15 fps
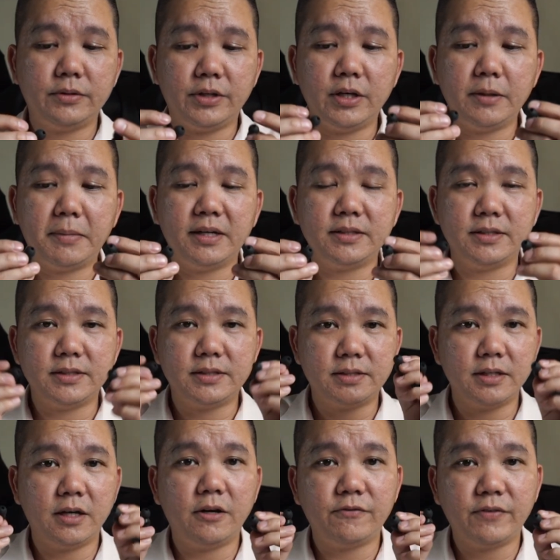earbuds
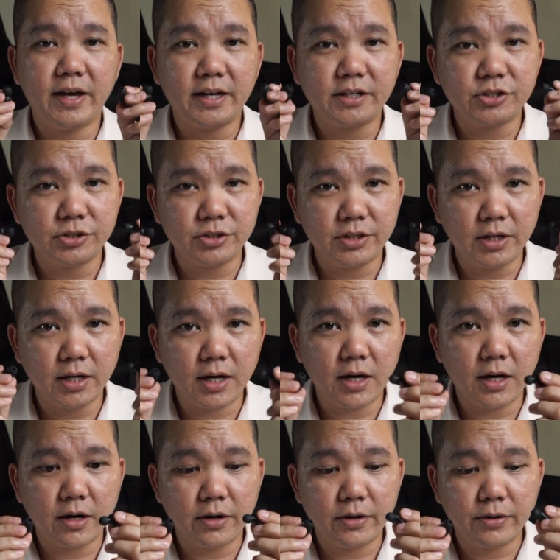itself actually
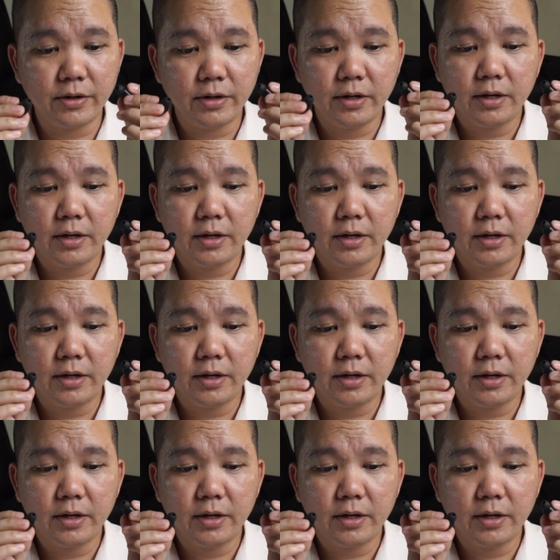are